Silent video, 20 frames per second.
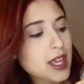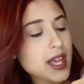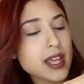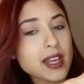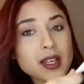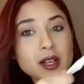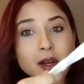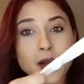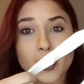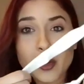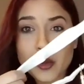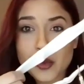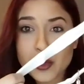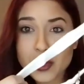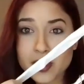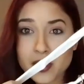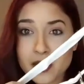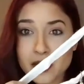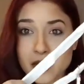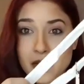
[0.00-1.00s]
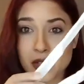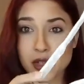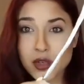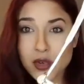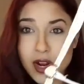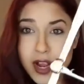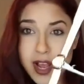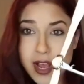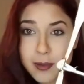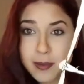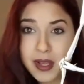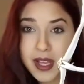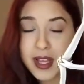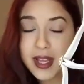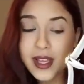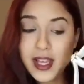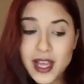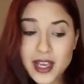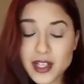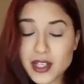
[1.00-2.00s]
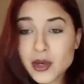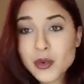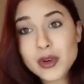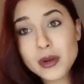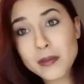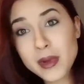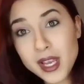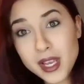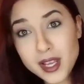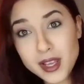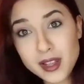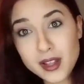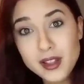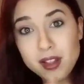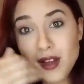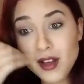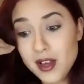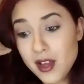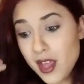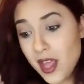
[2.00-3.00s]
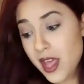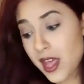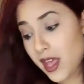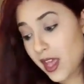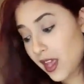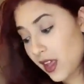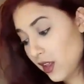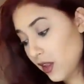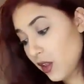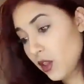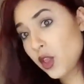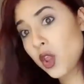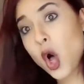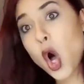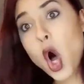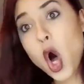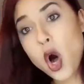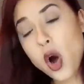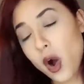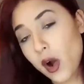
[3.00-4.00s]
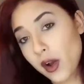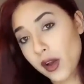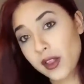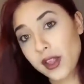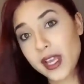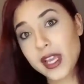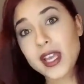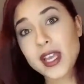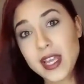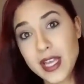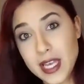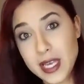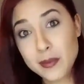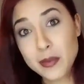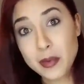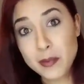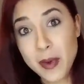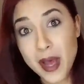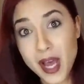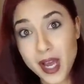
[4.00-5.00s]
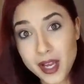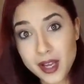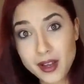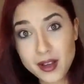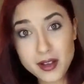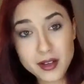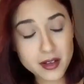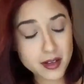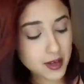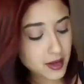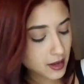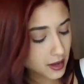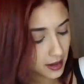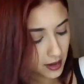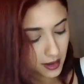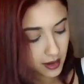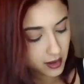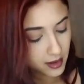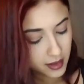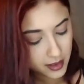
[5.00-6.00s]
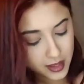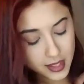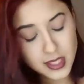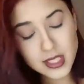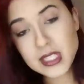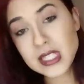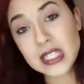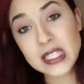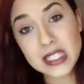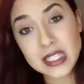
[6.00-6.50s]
and included the strap in case you want to make it a long like hip bag. This is